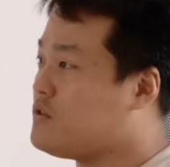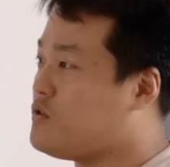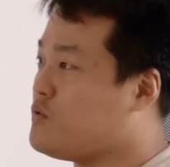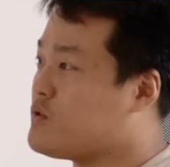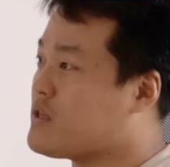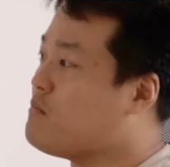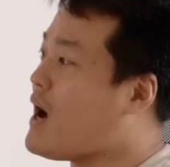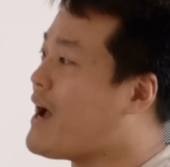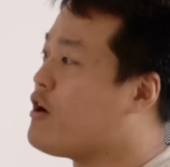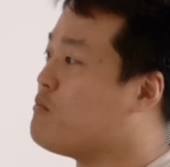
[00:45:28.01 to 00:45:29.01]
to some
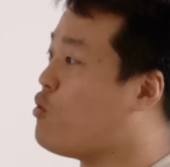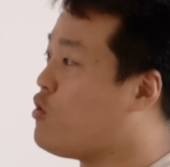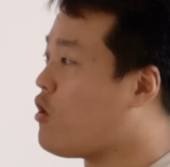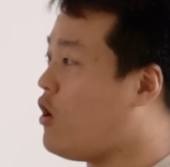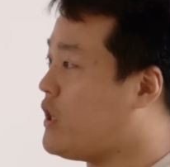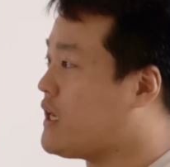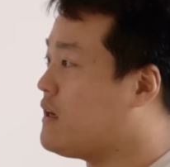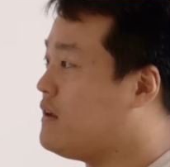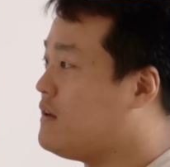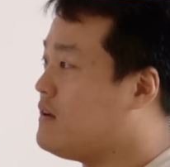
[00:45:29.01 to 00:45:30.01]
higher moral calling,
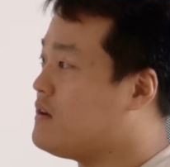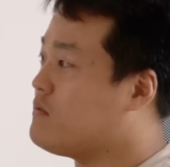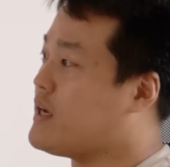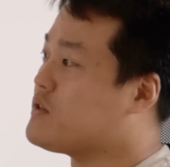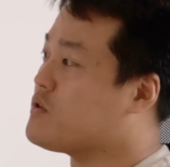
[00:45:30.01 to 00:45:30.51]
right?